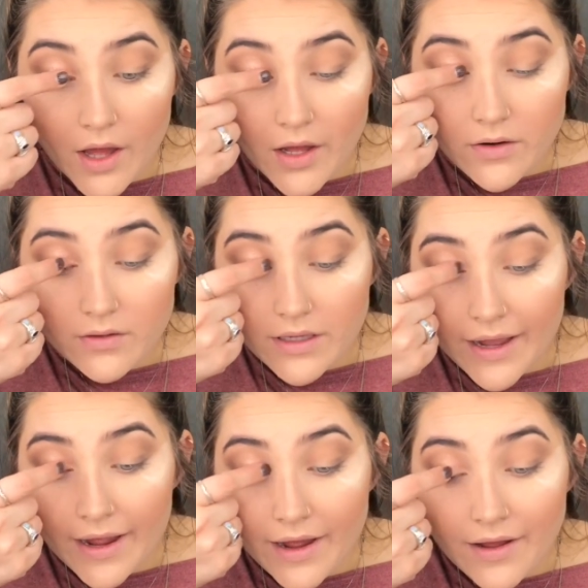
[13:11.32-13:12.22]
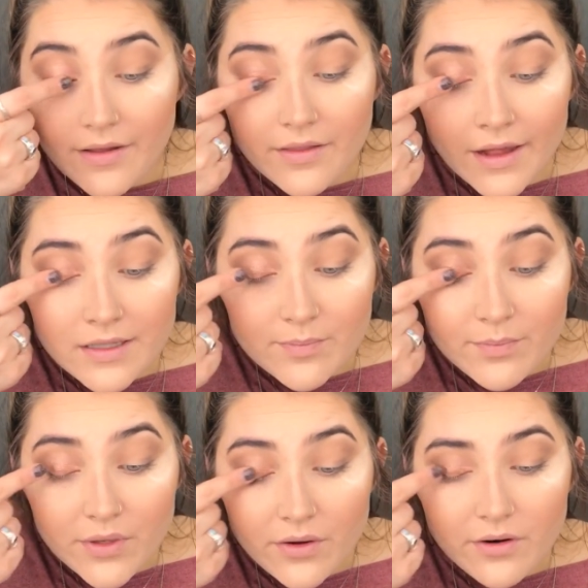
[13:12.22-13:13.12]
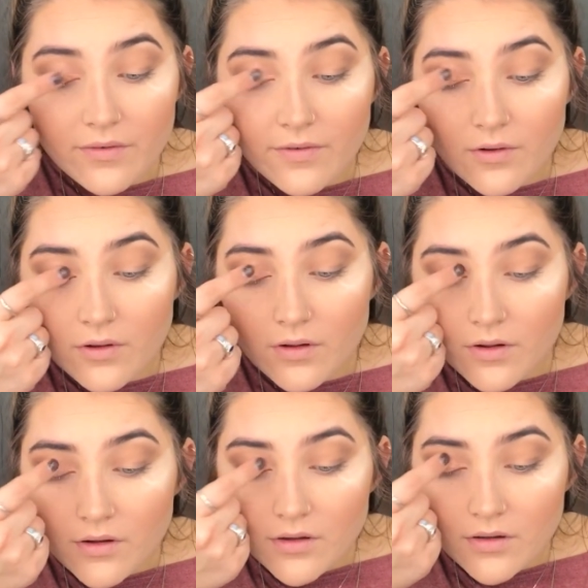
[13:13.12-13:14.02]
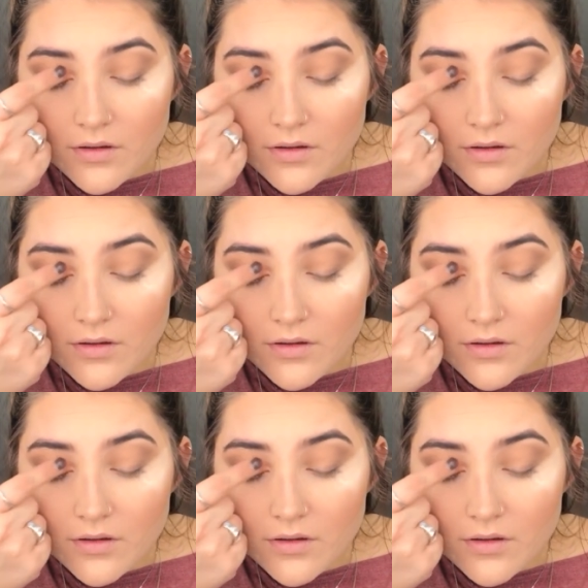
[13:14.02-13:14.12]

oh yeah, that's beautiful.